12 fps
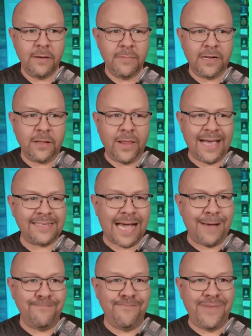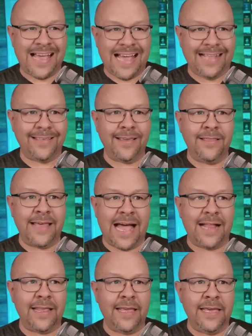But class, I bet
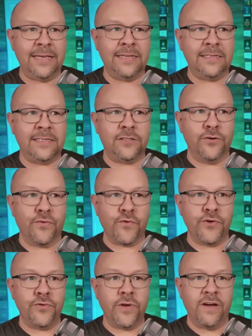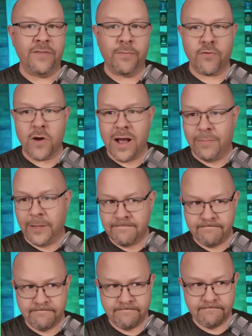that is the root of the problem.